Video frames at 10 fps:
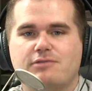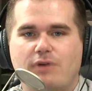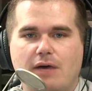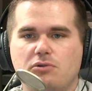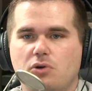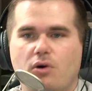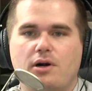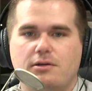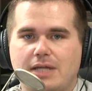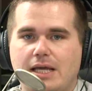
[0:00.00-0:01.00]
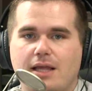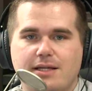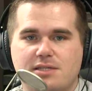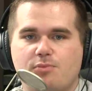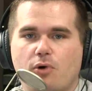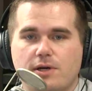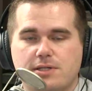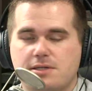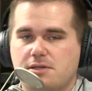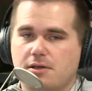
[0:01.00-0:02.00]
fast for outdoor daylight
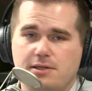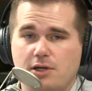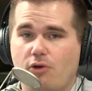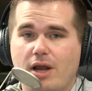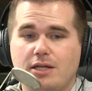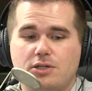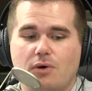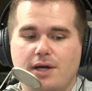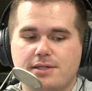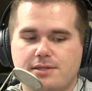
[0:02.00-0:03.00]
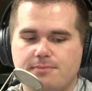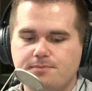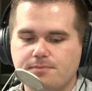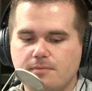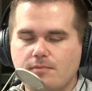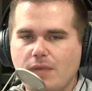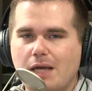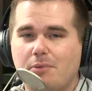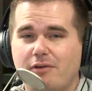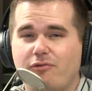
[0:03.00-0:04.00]
sports is a great choice.
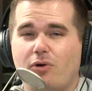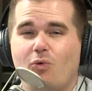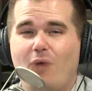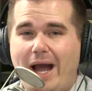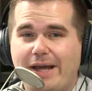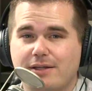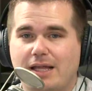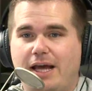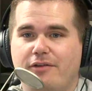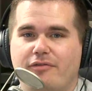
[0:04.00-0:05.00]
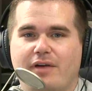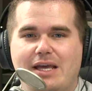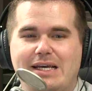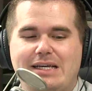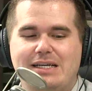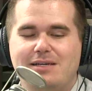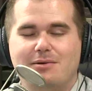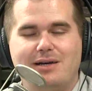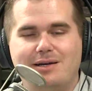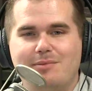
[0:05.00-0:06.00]
But for wildlife,
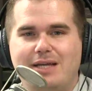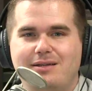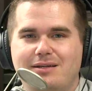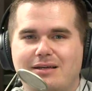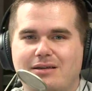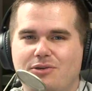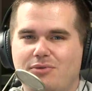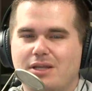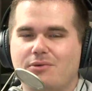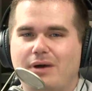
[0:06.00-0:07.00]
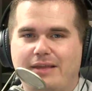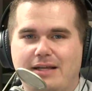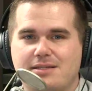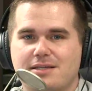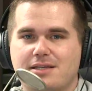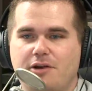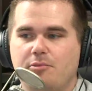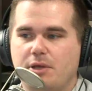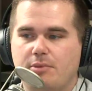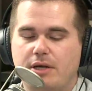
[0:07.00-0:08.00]
oh man, you really want that
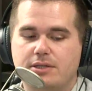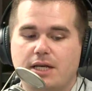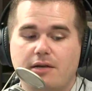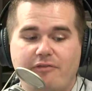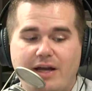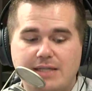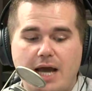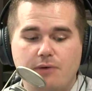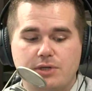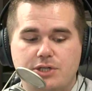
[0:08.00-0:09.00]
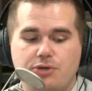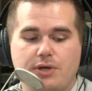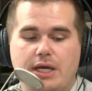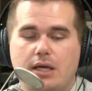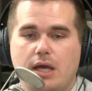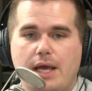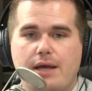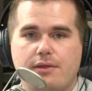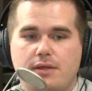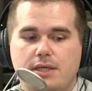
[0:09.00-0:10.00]
600 millimeters. And in fact, I was shooting
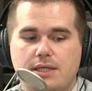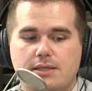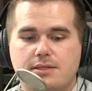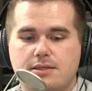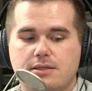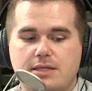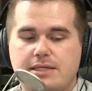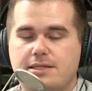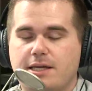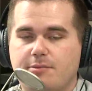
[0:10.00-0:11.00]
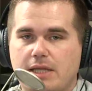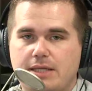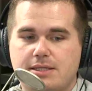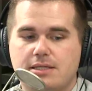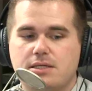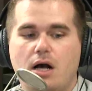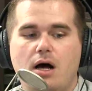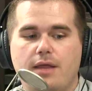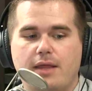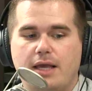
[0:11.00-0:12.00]
these Sigma lenses
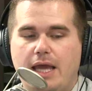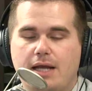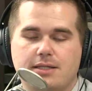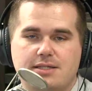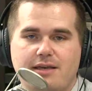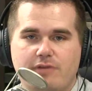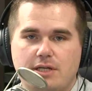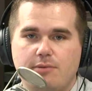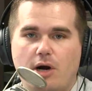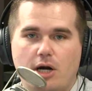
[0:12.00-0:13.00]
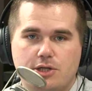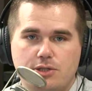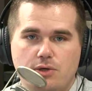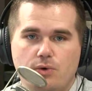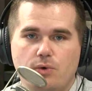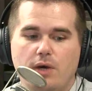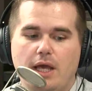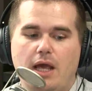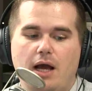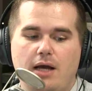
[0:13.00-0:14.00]
on the Canon 70 Mark II.